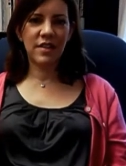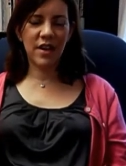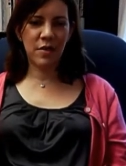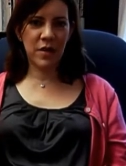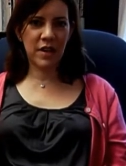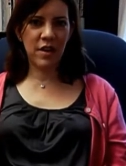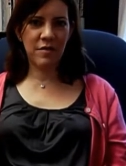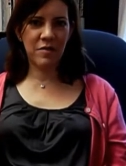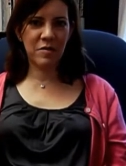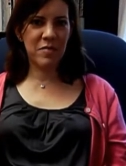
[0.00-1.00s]
that we
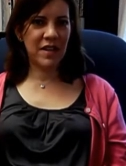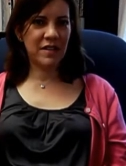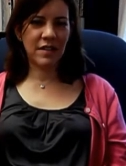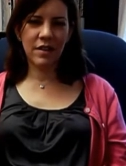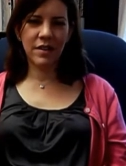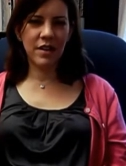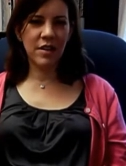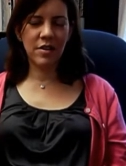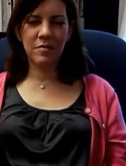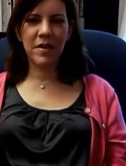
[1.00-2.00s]
cover based on the
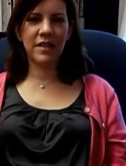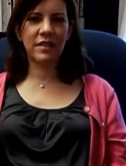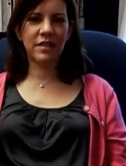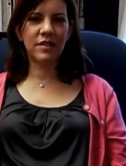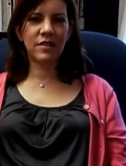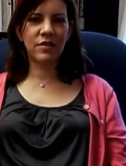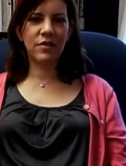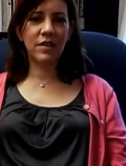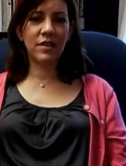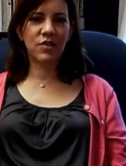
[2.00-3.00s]
year, based on
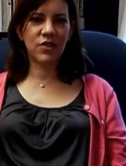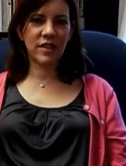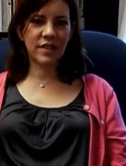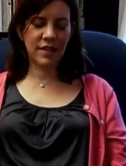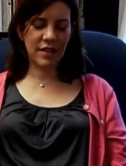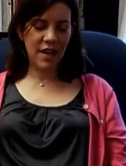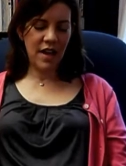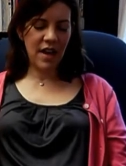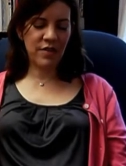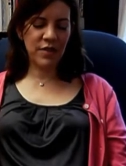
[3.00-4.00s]
student interest.
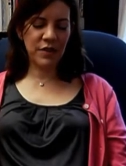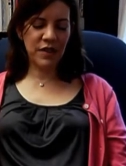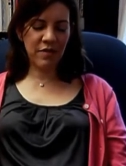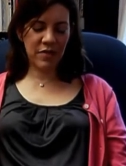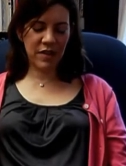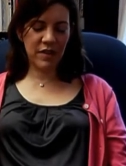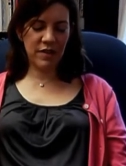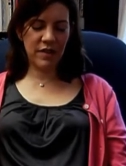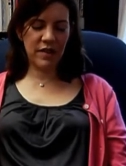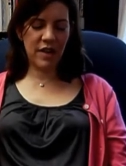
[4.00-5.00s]
And those have
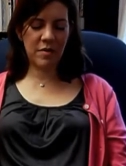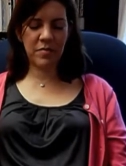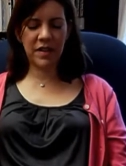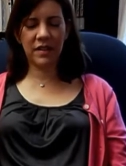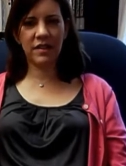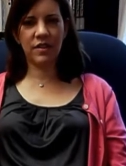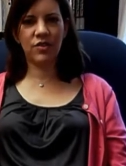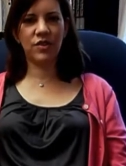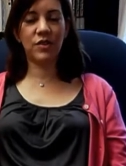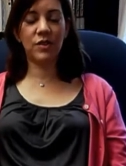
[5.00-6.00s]
included topics
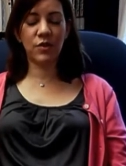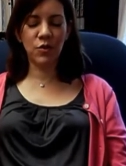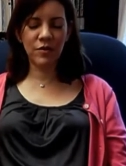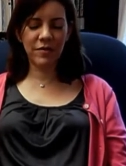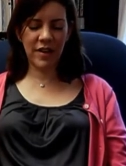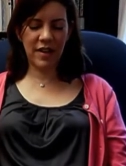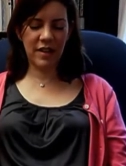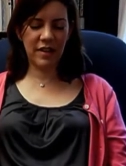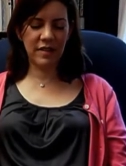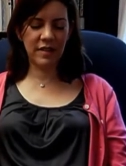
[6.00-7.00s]
such as school
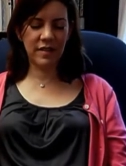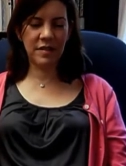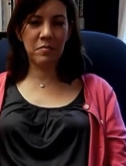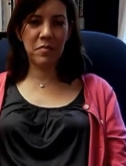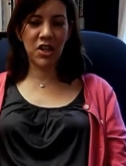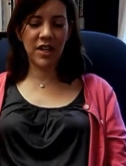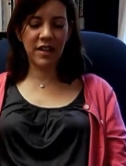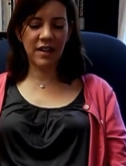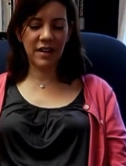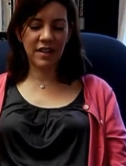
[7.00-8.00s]
violence,
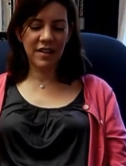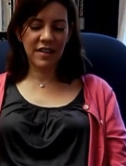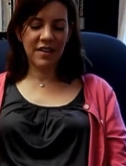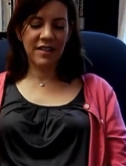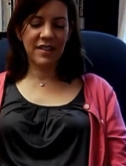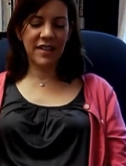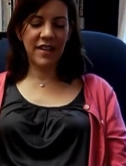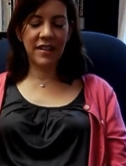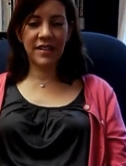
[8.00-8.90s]
bullying, teen